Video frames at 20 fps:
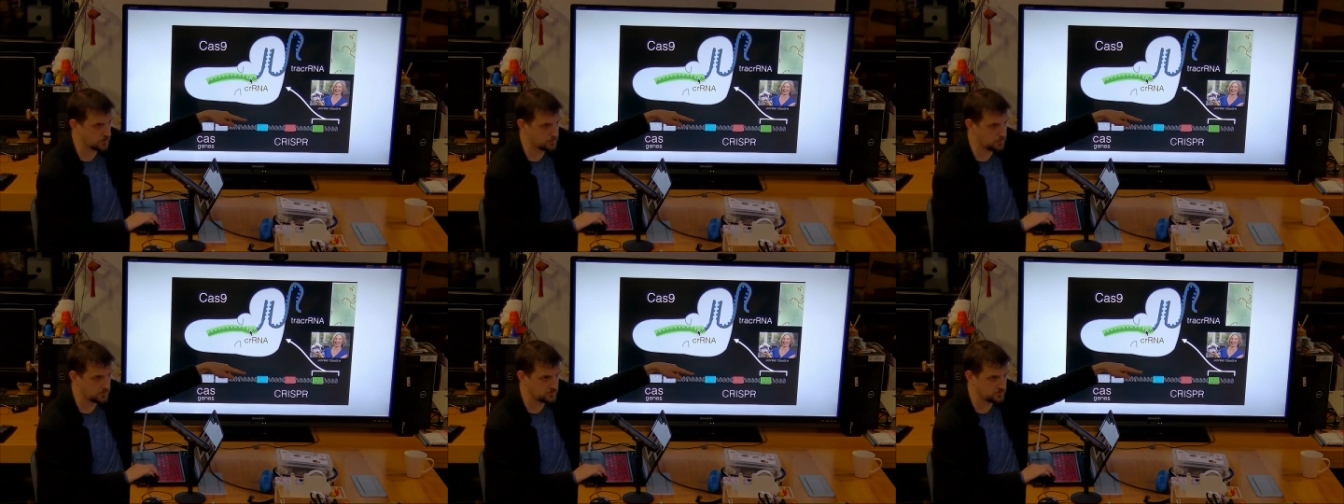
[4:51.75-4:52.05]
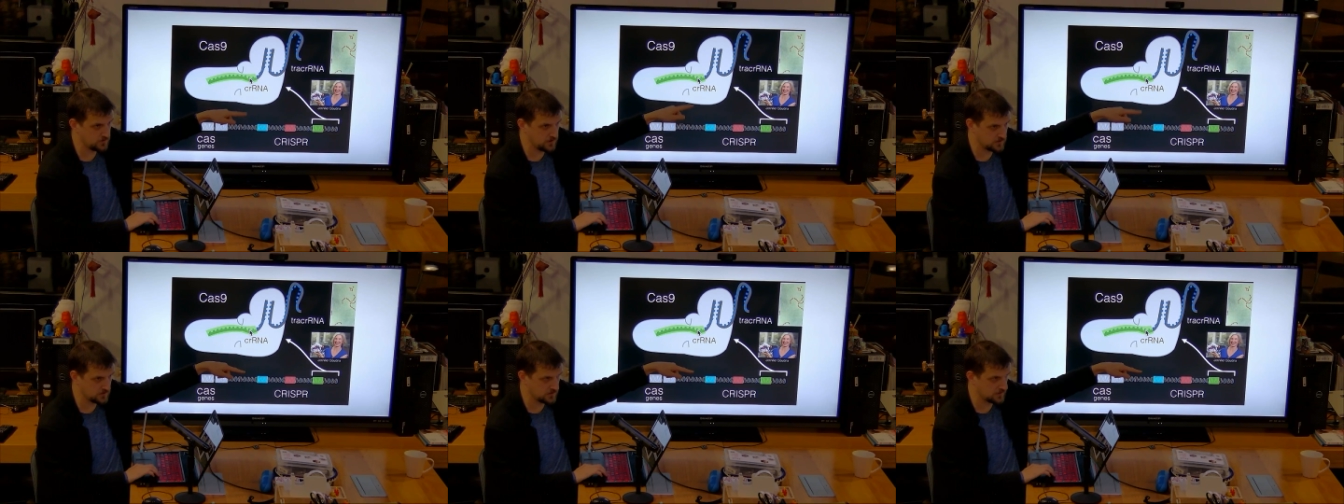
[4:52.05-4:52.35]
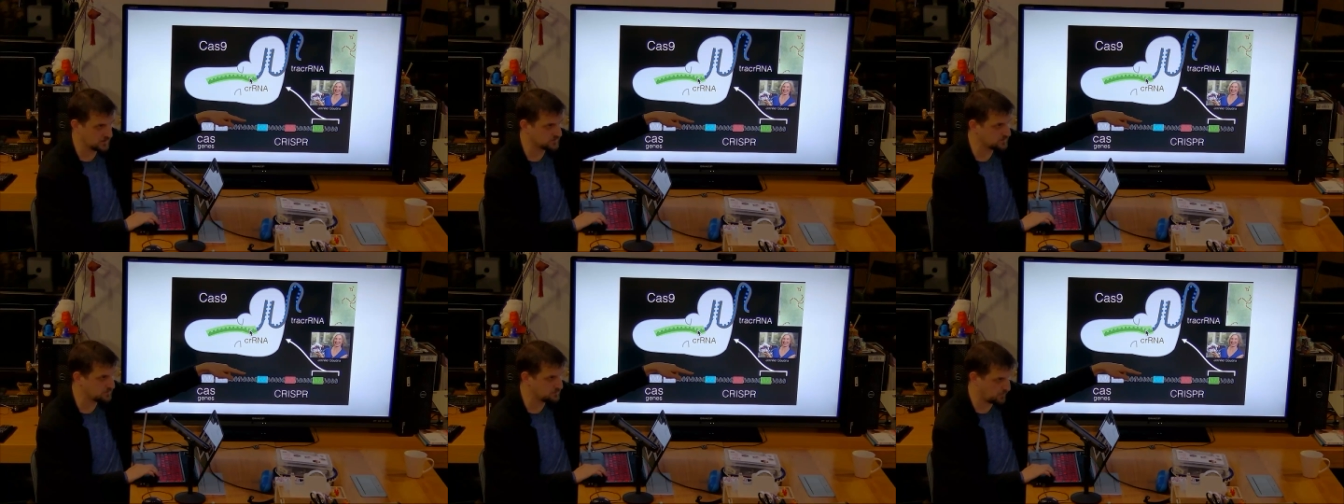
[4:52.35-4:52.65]
the less
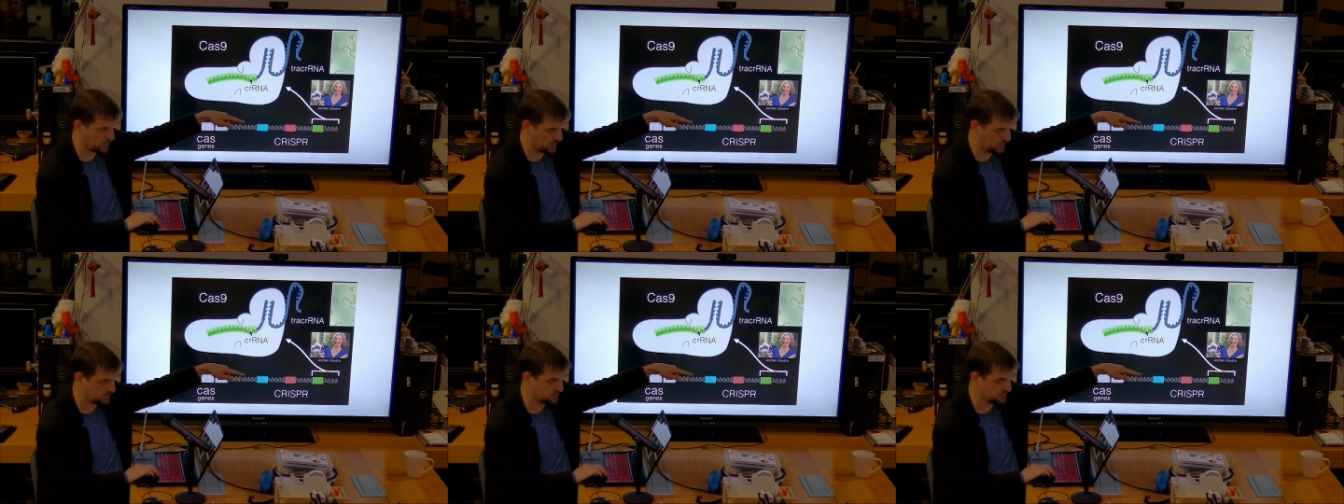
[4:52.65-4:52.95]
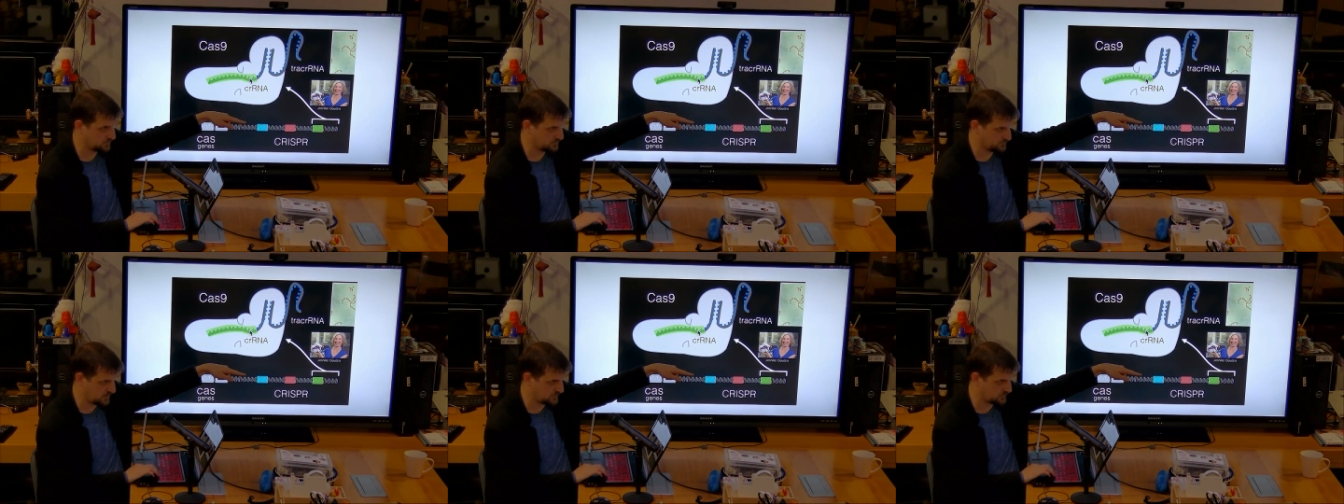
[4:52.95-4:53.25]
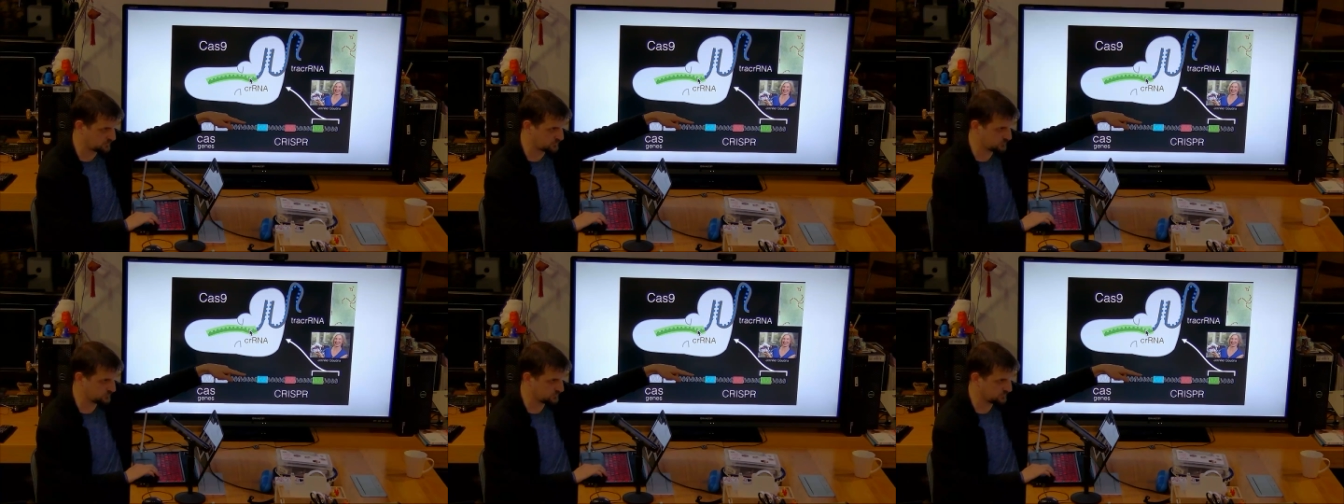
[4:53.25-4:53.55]
important French
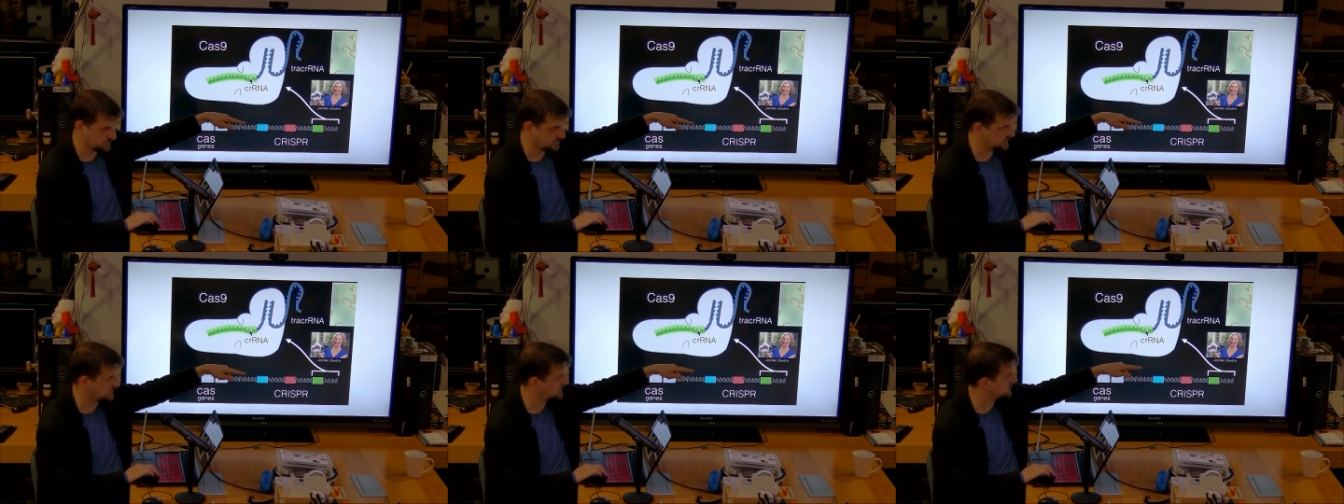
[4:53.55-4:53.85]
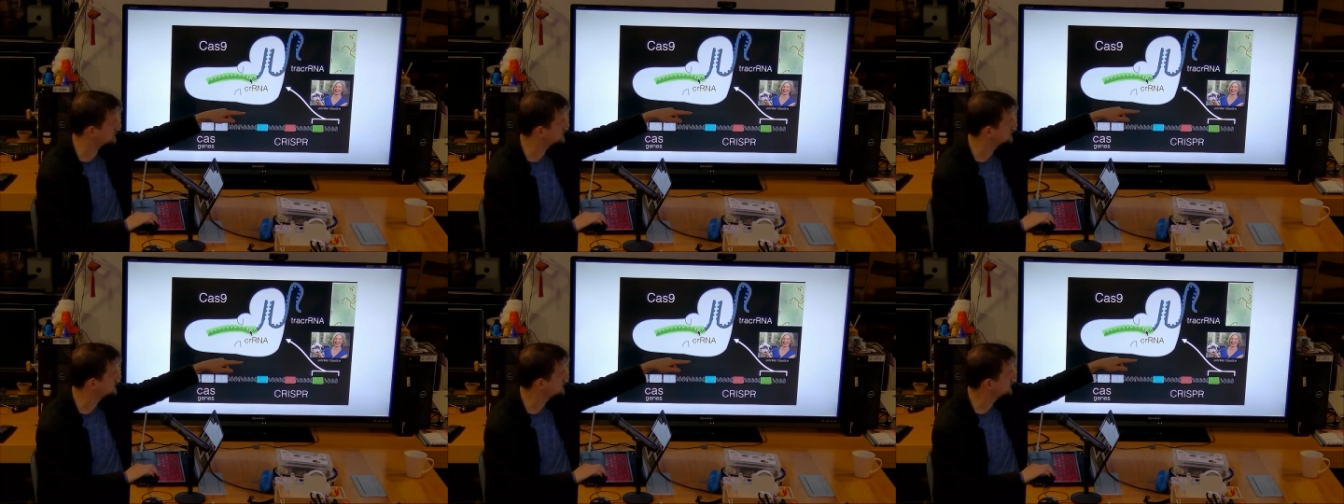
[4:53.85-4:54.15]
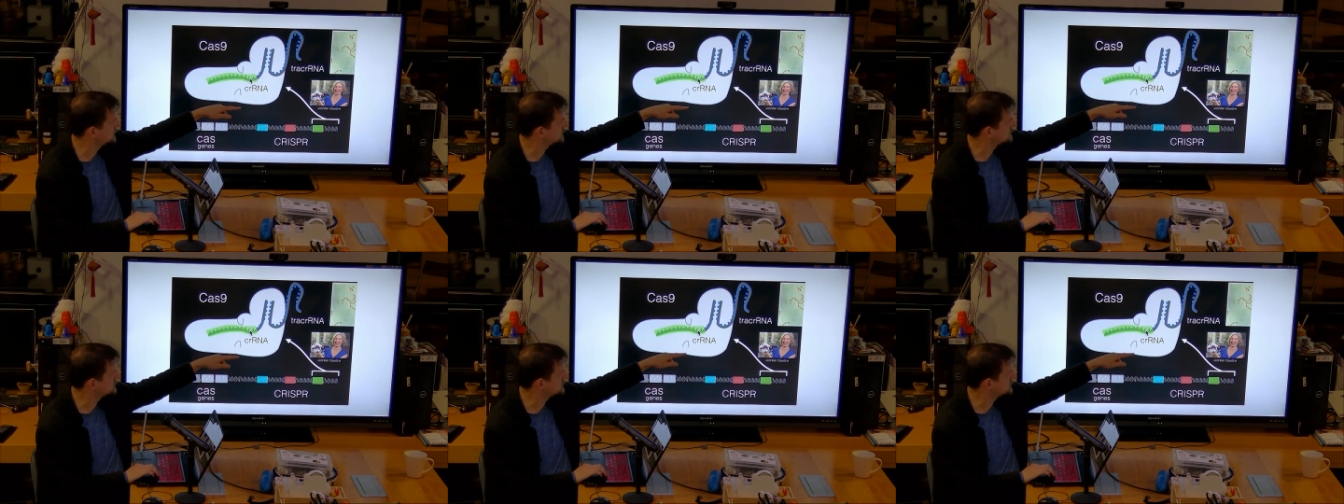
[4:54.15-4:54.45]

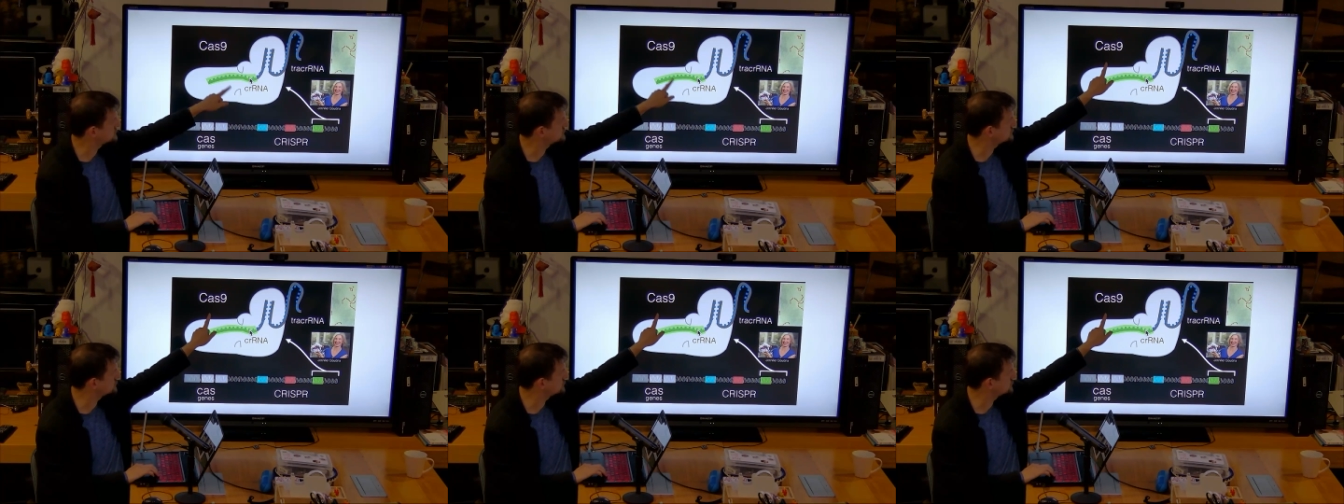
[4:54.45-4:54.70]
researcher,